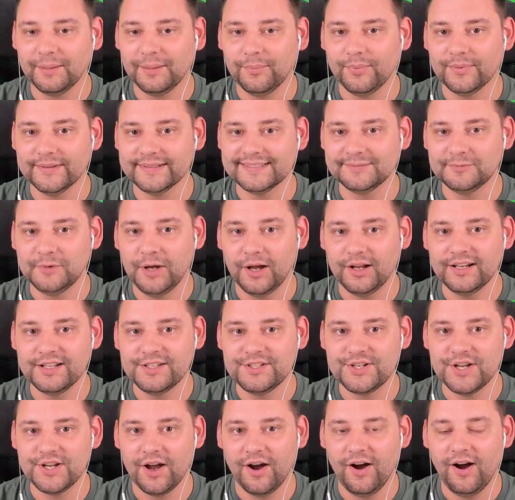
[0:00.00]
on it, boys. We are
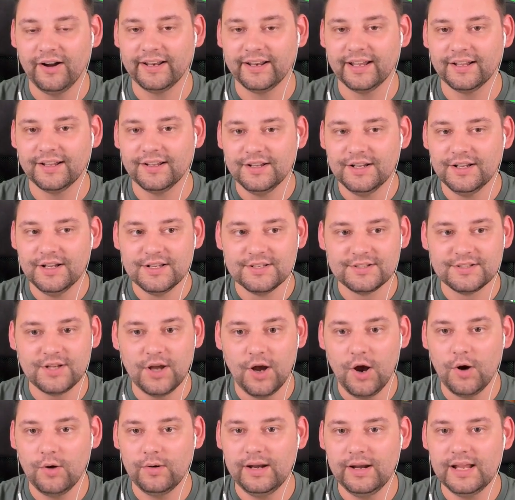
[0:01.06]
legit on it.
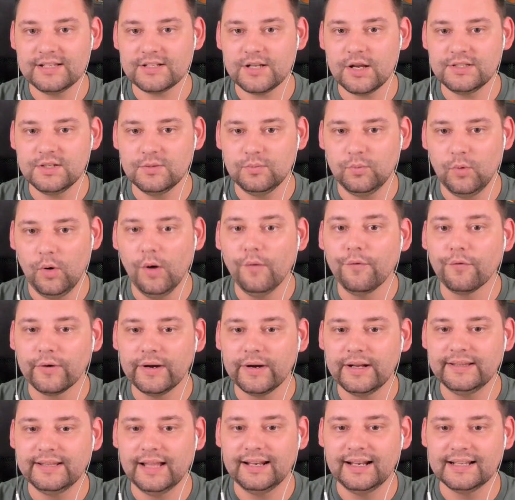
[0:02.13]
So let's go to
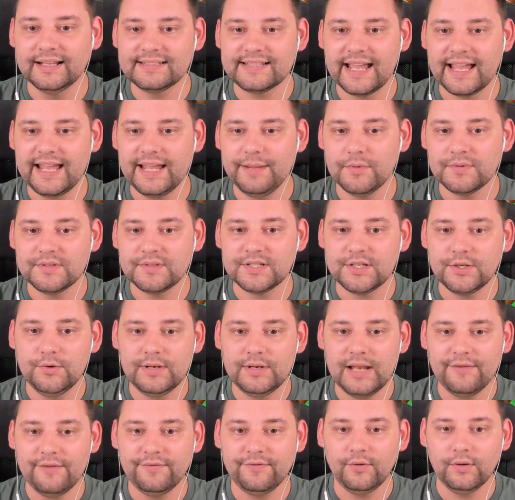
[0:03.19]
Wolverine then. Let's get him up to
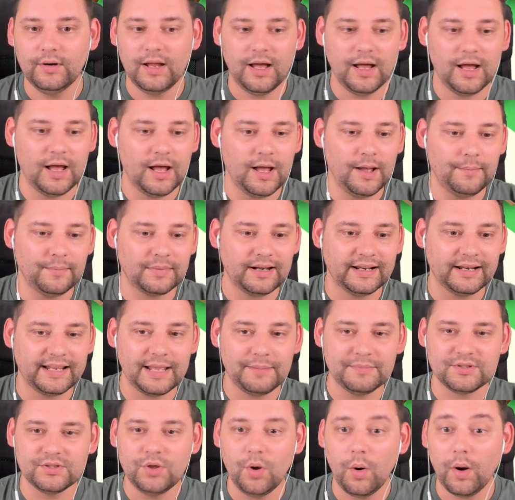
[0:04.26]
level... Um, can I get
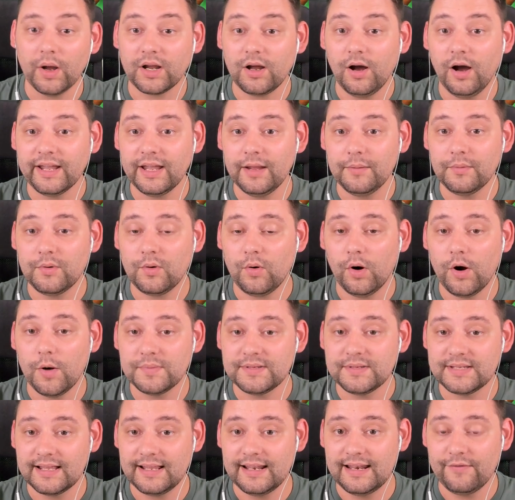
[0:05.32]
him? No, I can't get him quite
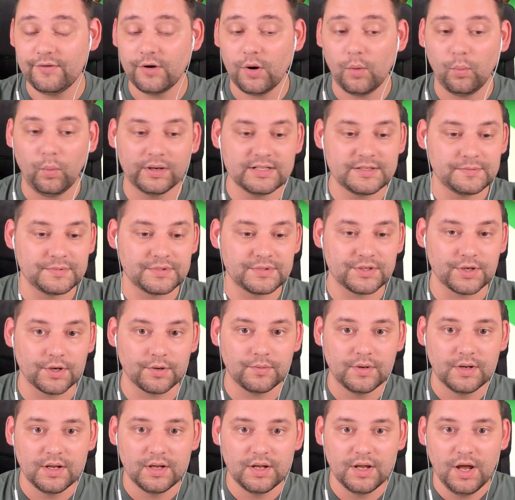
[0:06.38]
up to the level I wanted him to.
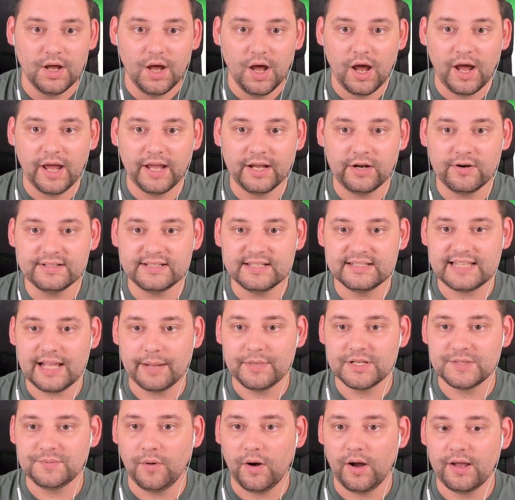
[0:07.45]
increase increases
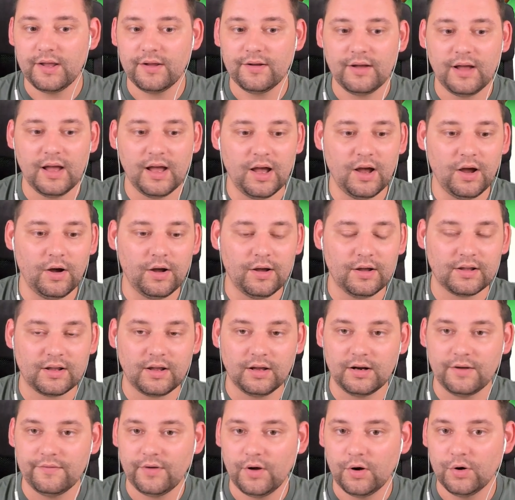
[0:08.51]
damage by uh,
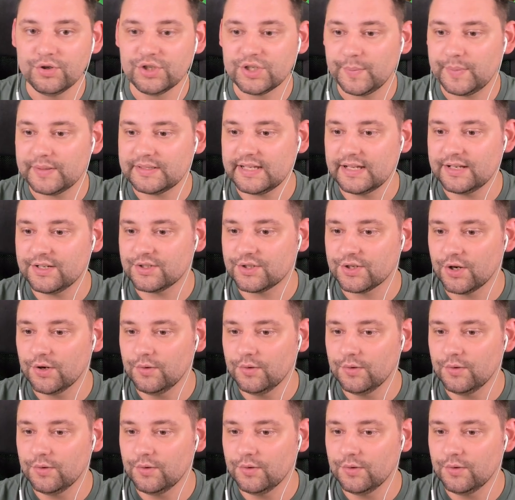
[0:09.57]
kind of 100%